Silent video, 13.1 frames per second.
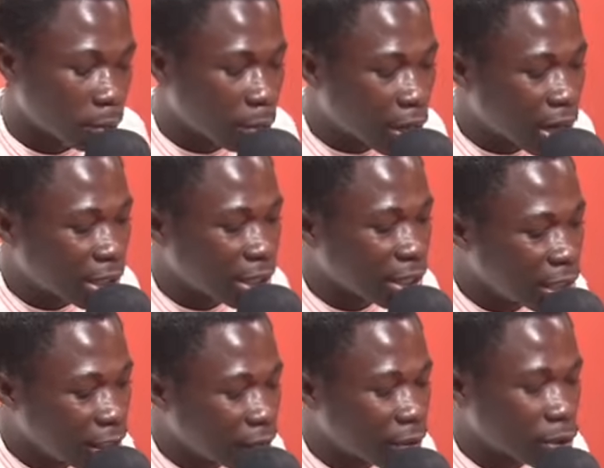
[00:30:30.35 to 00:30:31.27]
But God, the
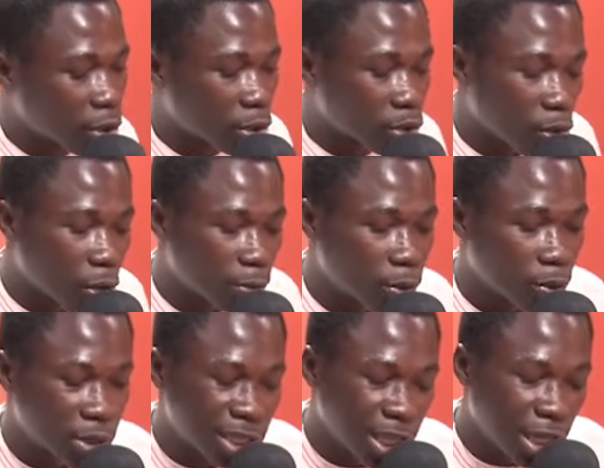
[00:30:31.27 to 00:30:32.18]
evil just come
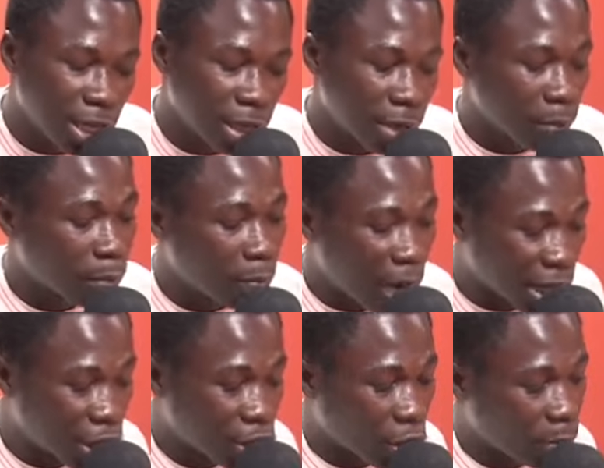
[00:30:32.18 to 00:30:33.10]
to steal,
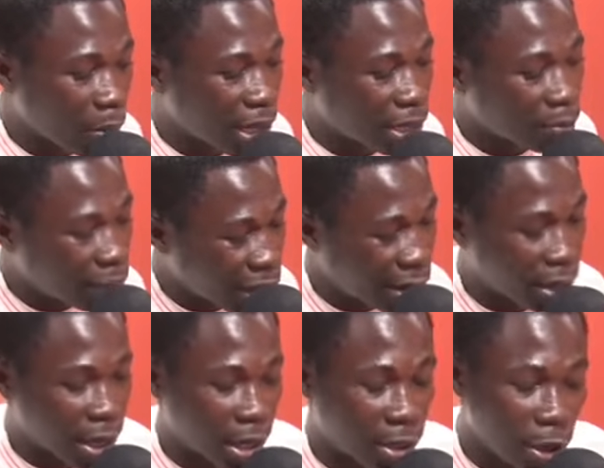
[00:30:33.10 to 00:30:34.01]
mash up, and
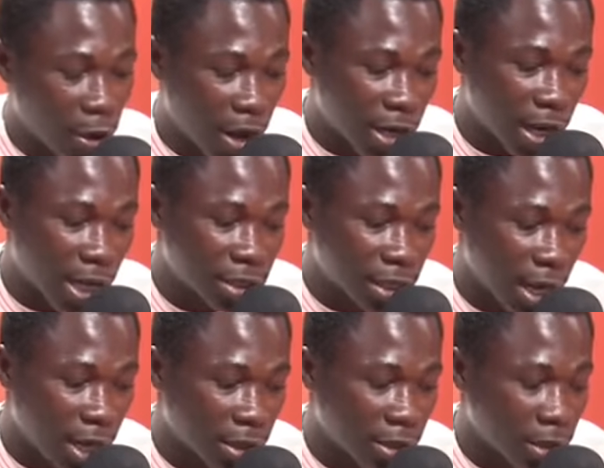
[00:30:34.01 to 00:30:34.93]
murder. You
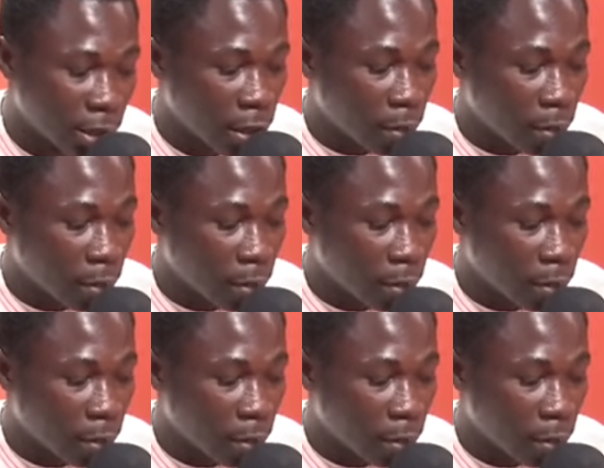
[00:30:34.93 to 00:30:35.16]
understand?